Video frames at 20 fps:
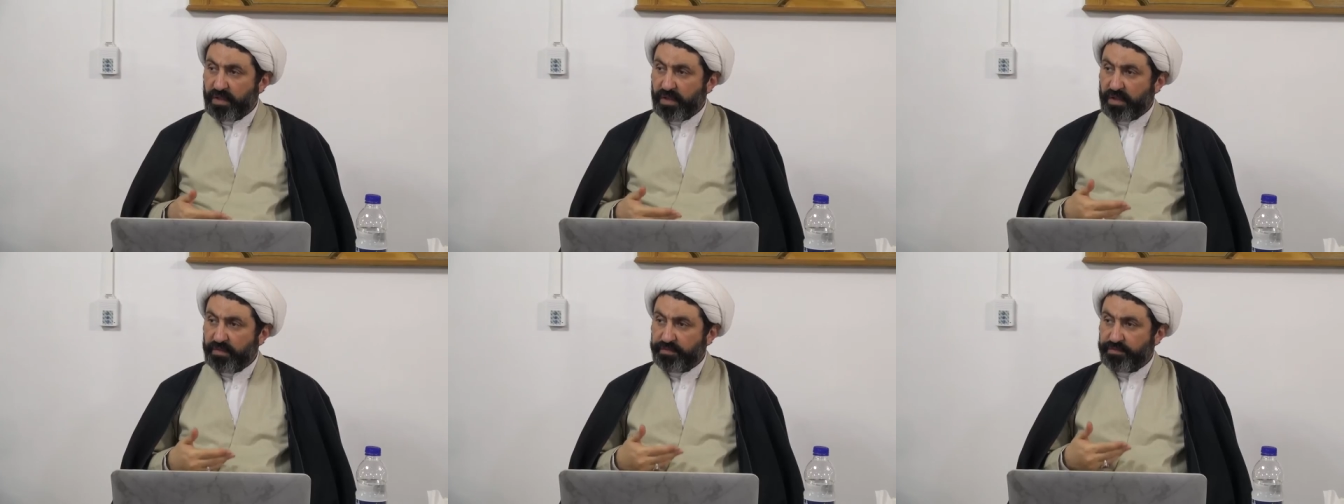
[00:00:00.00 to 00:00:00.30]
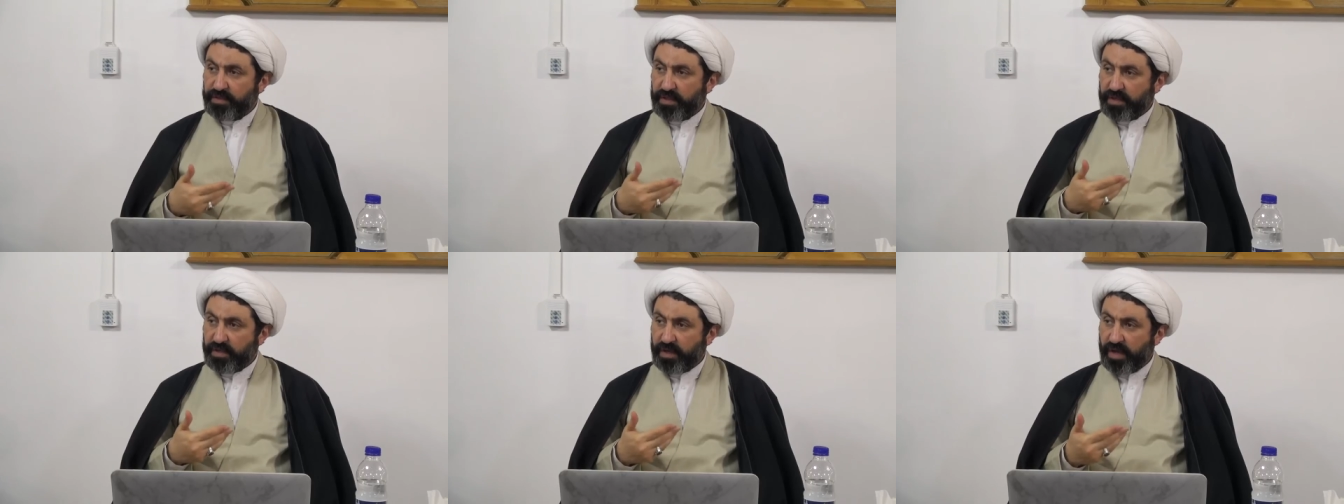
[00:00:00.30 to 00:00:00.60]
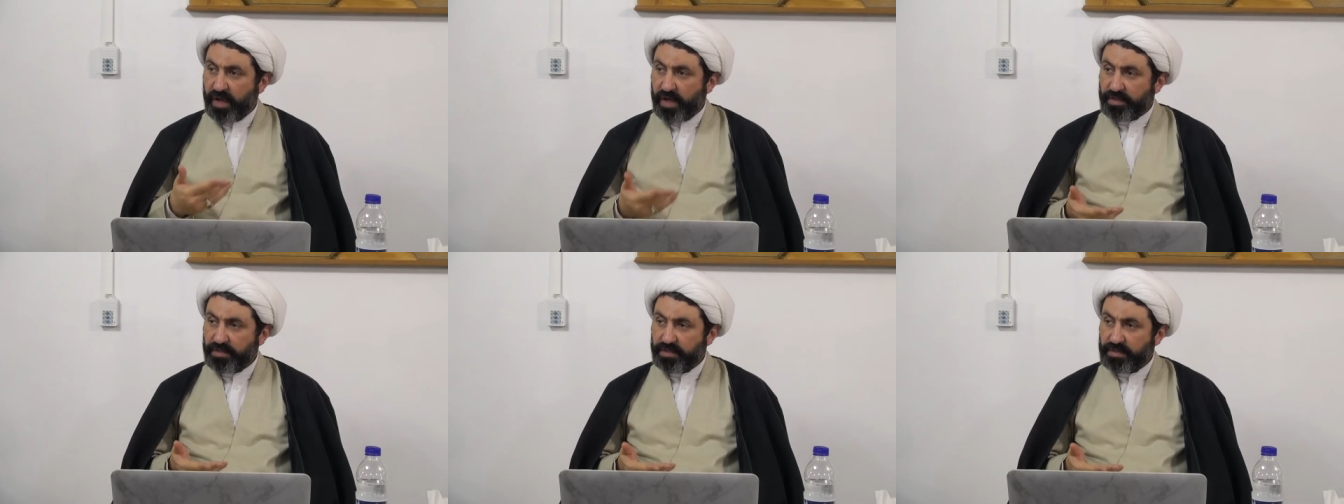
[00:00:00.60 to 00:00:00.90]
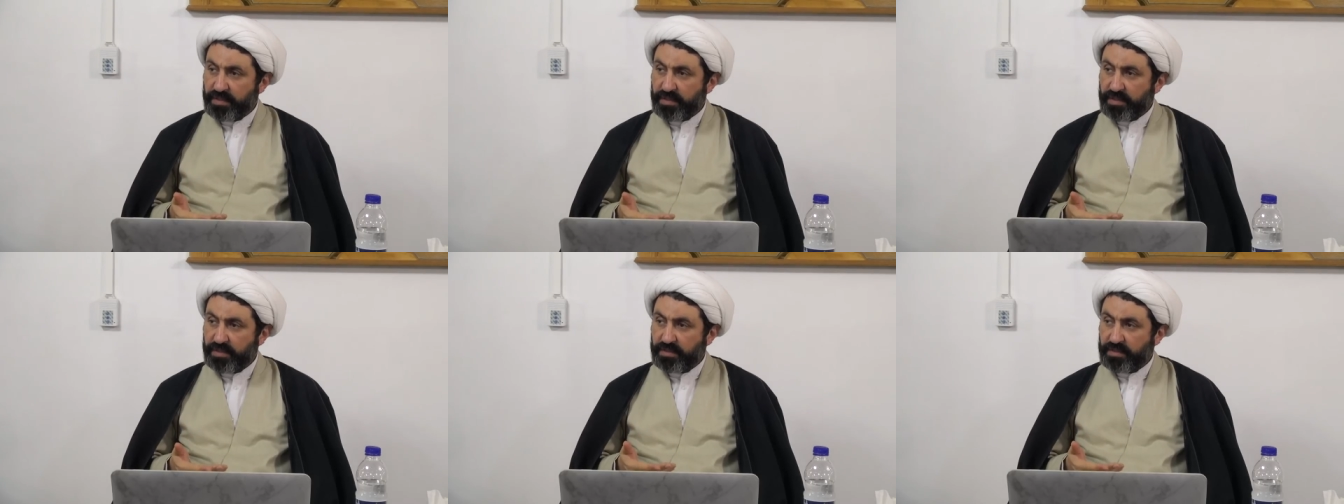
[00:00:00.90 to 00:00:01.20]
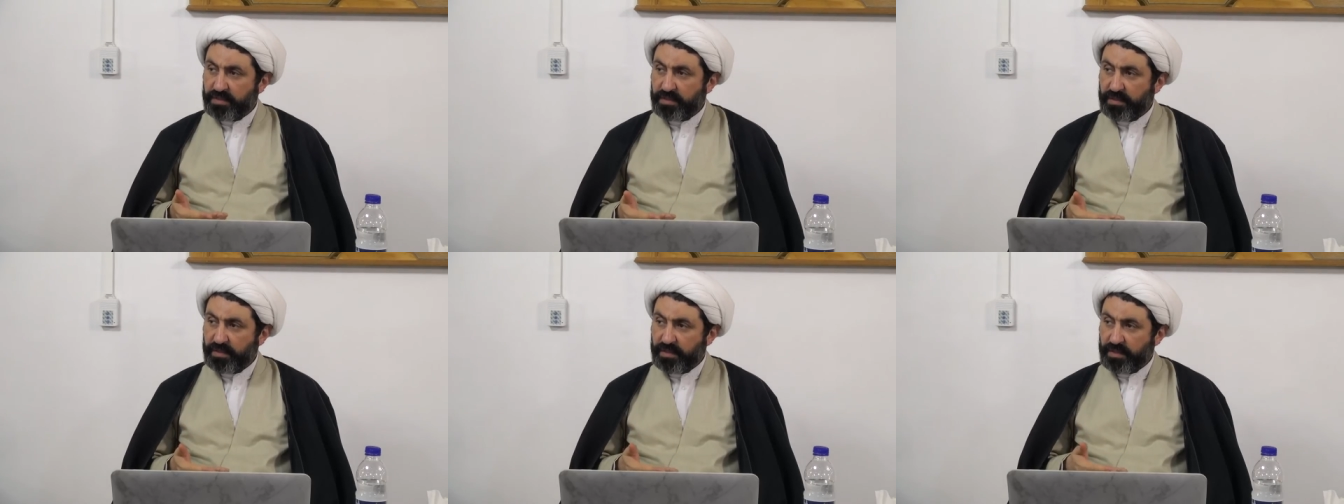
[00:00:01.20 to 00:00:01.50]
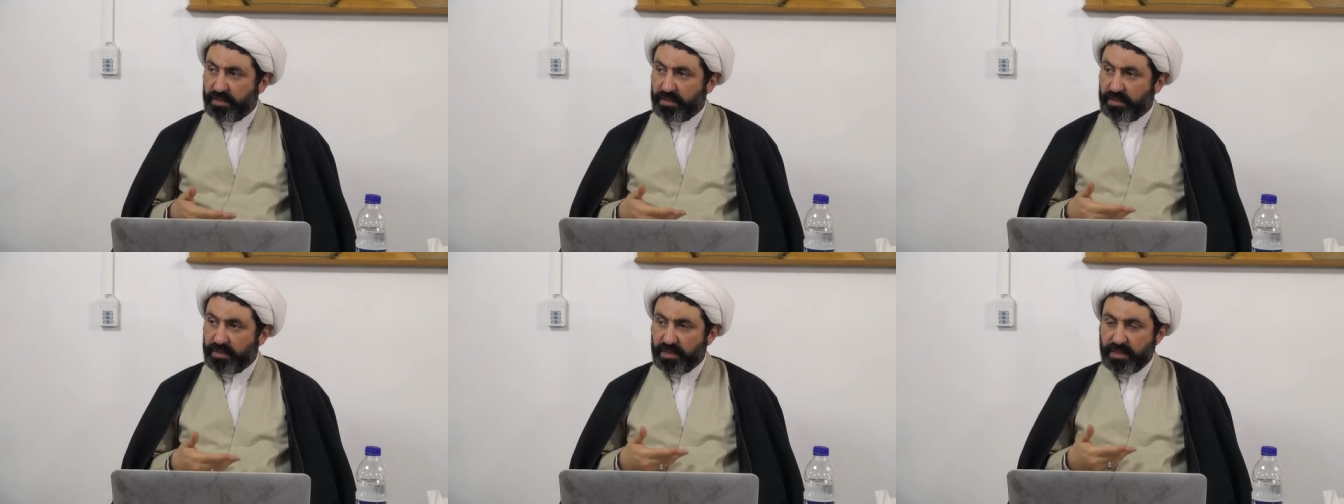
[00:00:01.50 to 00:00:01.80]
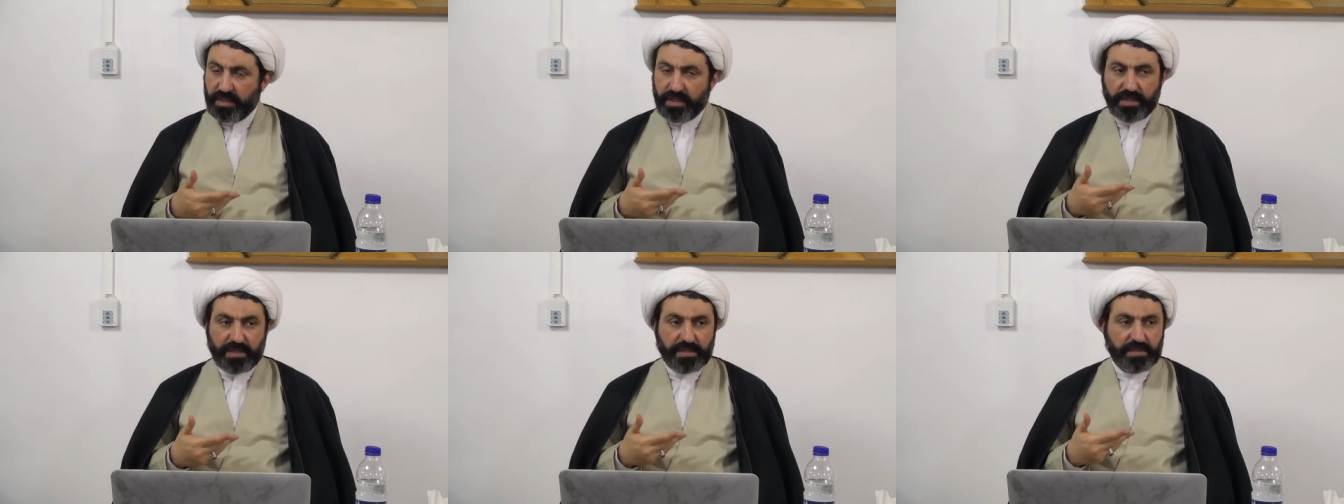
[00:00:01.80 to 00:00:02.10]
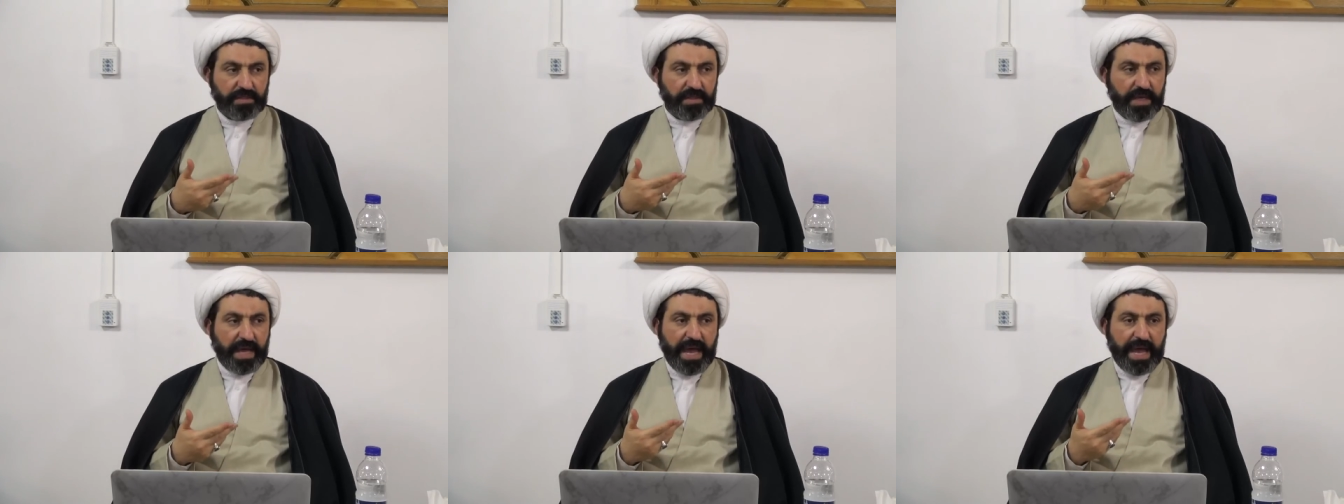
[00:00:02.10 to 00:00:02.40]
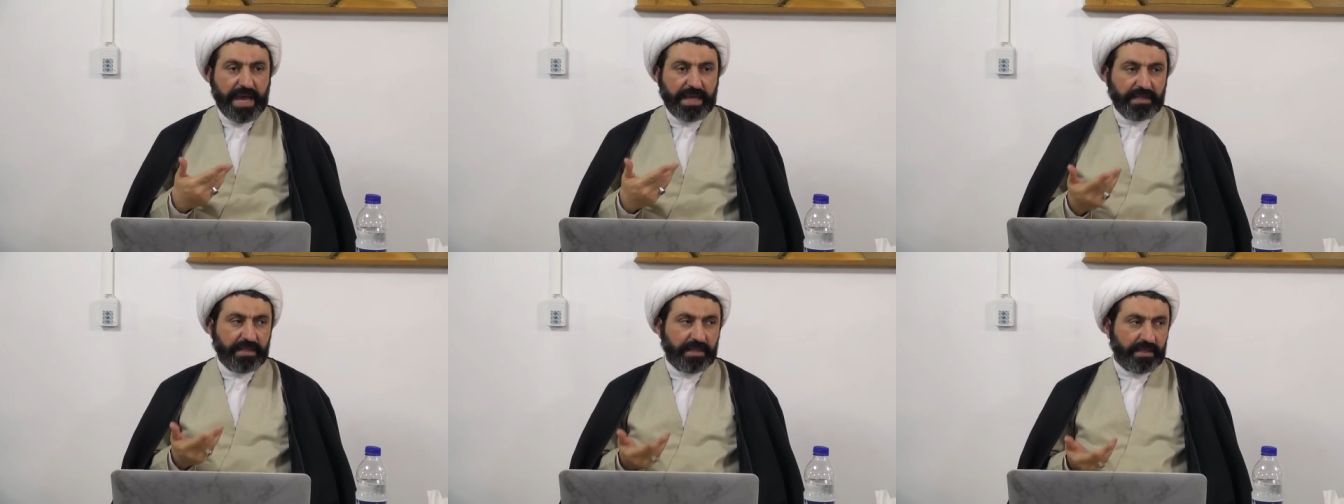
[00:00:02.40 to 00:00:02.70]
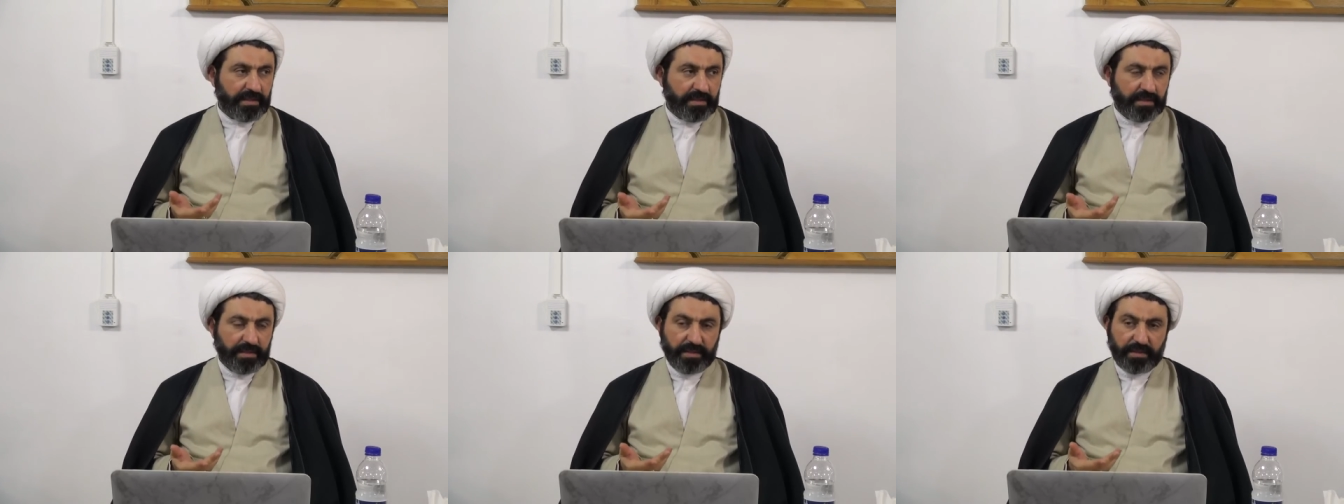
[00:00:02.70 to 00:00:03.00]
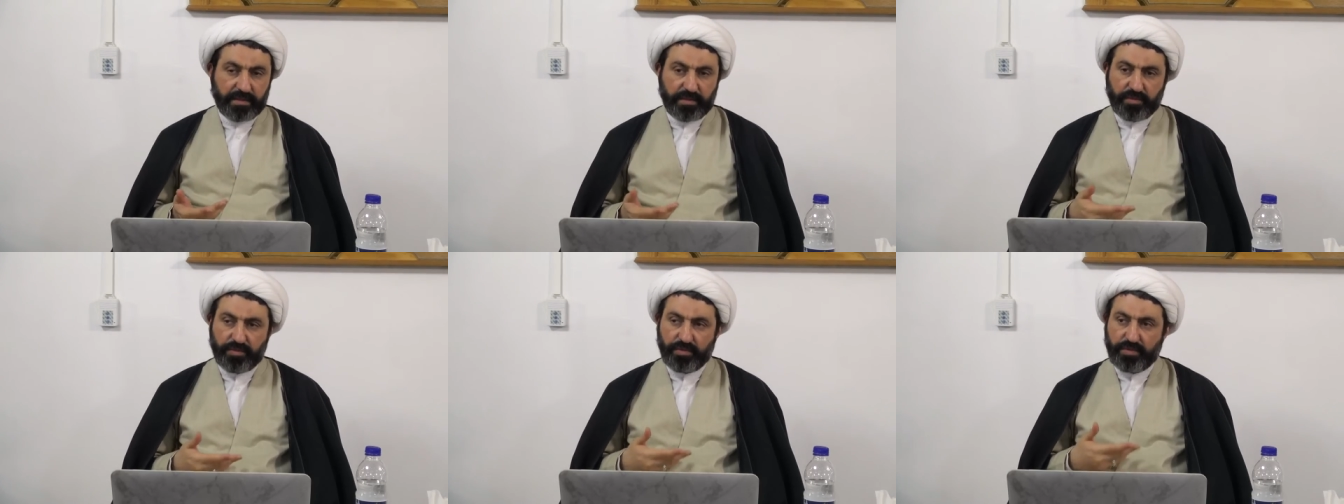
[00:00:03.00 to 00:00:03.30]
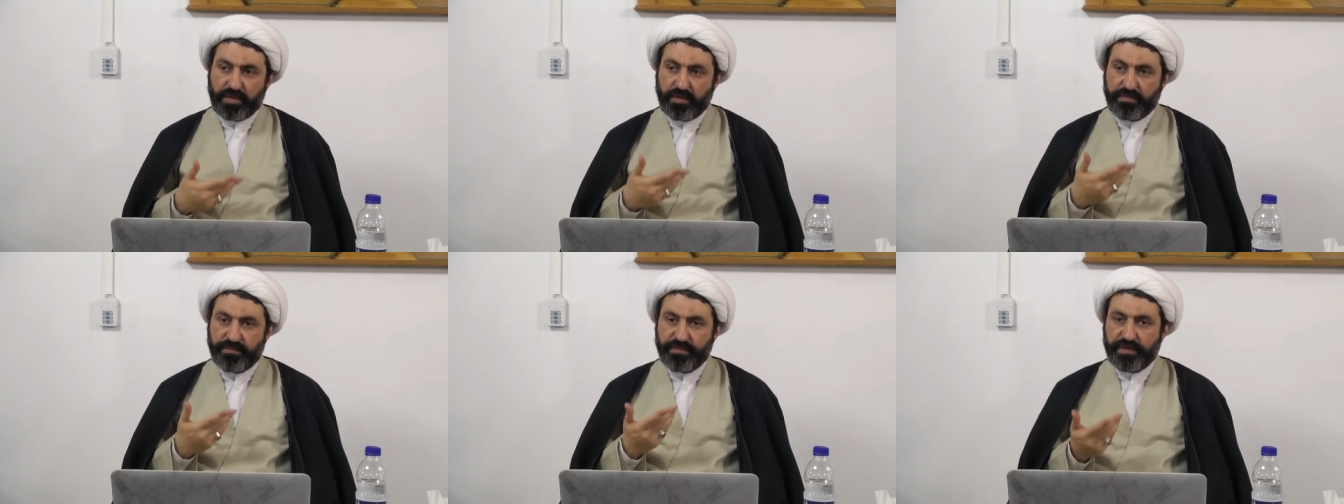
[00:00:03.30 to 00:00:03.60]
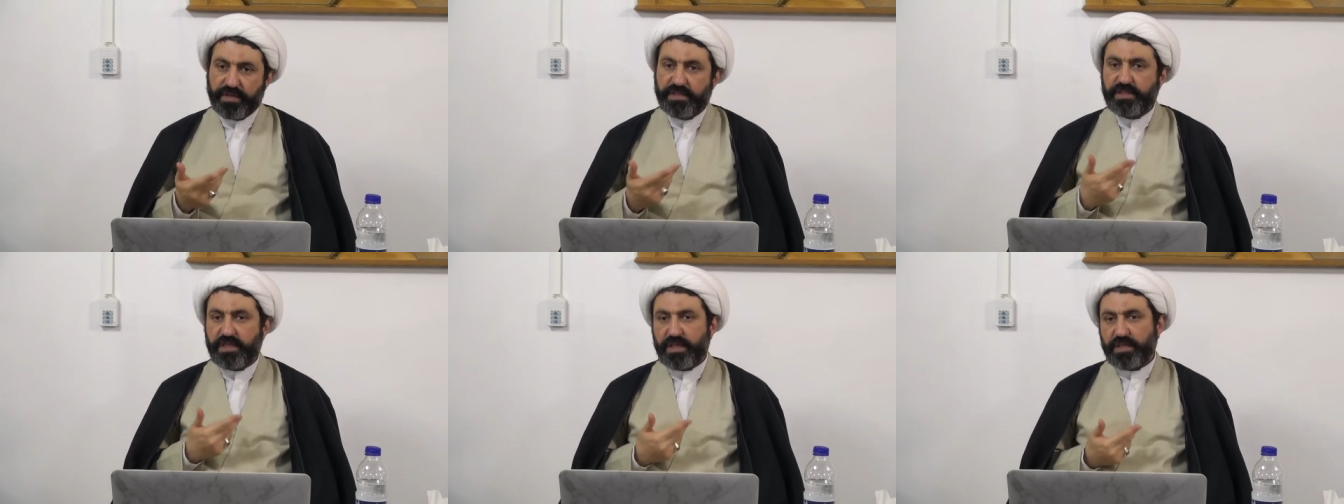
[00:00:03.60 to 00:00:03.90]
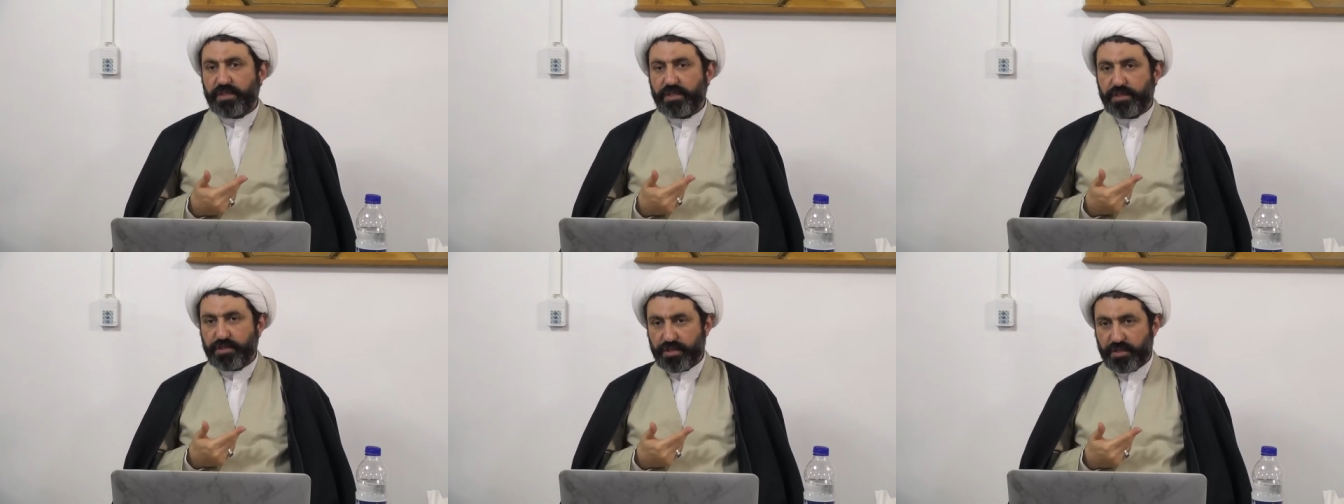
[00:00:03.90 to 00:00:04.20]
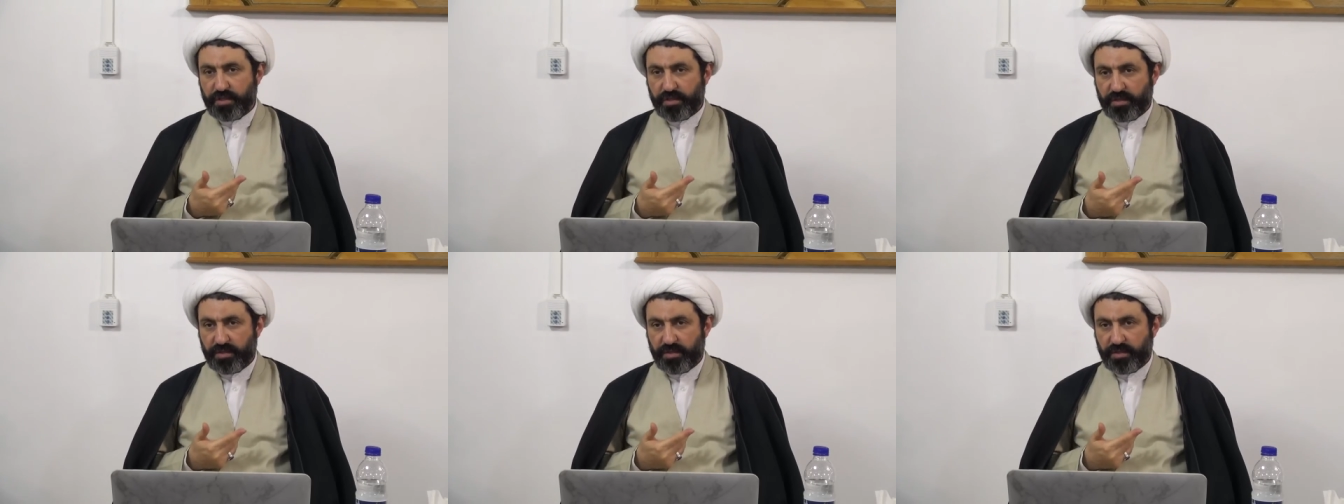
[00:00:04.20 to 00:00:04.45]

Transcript: of the content is added to the first edition.